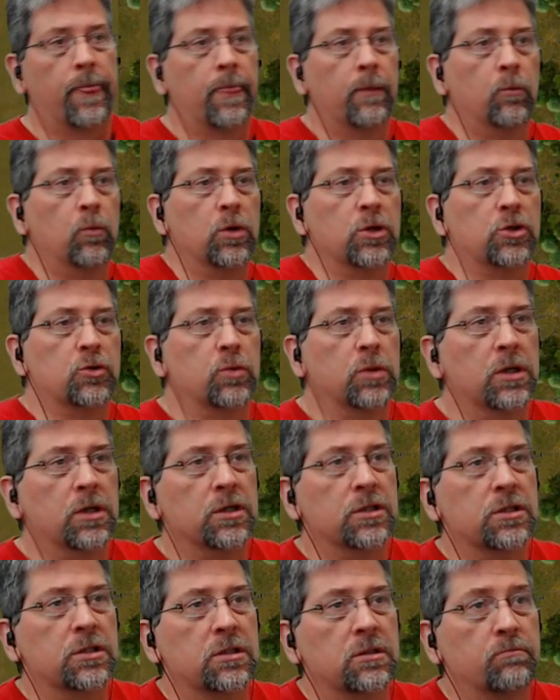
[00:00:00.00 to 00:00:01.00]
which
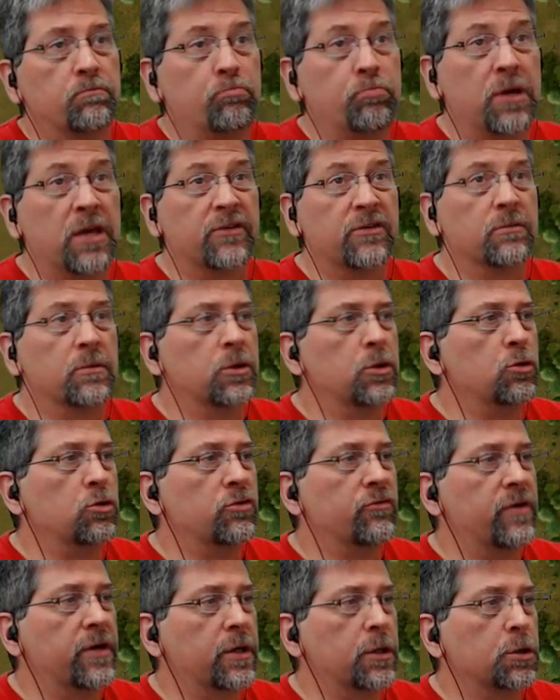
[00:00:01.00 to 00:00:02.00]
gives him a huge
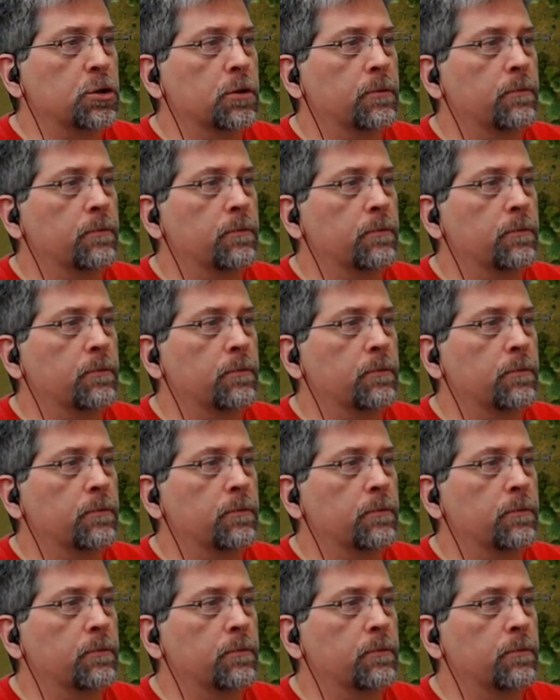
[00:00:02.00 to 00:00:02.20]
advantage.